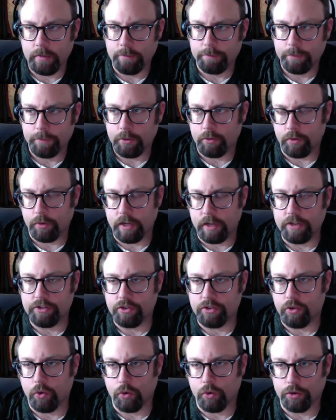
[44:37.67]
or
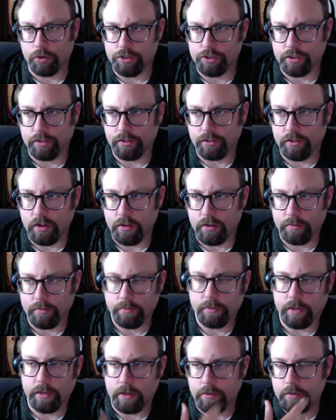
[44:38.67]
ancient origin
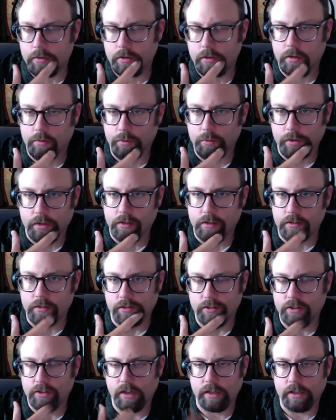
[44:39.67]
stuff that we can
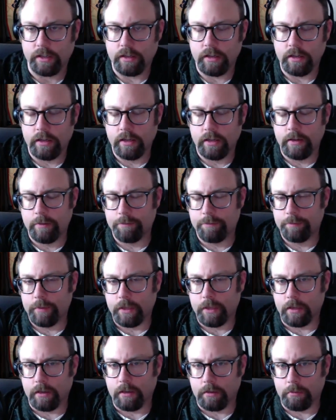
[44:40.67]
study.
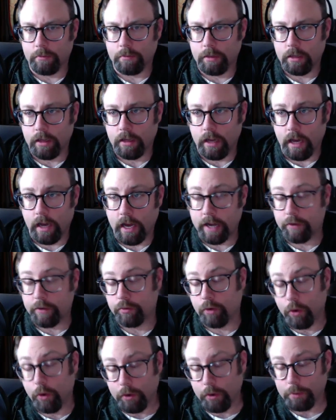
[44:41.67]
I
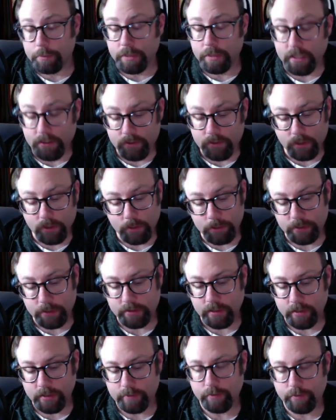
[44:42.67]
wrote a piece on
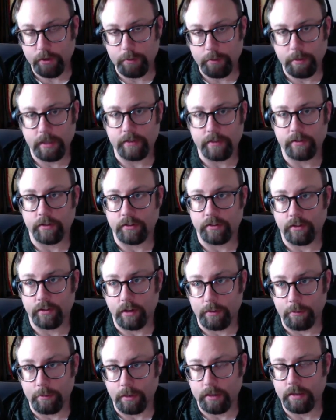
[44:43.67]
Midnight Freemasons
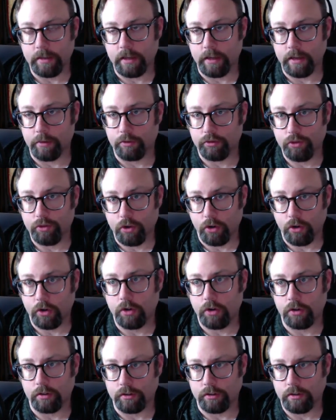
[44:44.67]
on Monday. It was
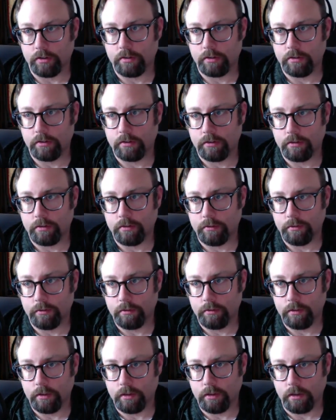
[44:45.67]
called
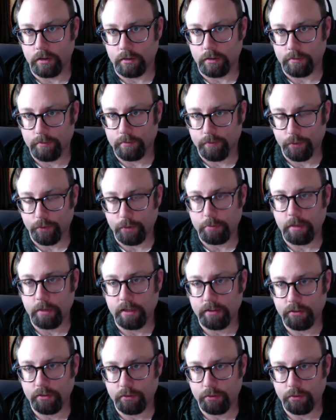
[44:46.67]

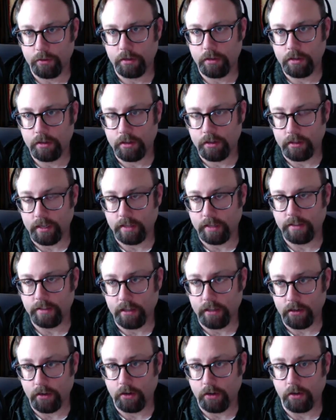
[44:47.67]
Freemasonry
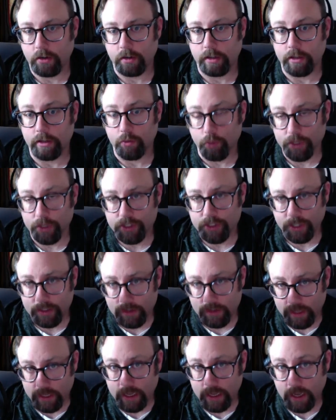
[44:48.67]
Connecting It All, in which I
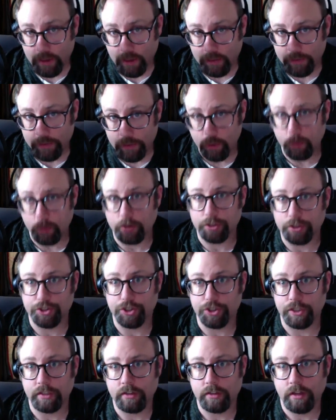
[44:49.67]
lay out the
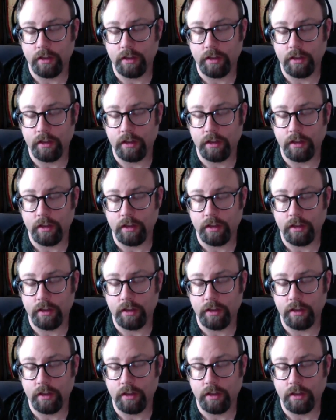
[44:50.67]
origin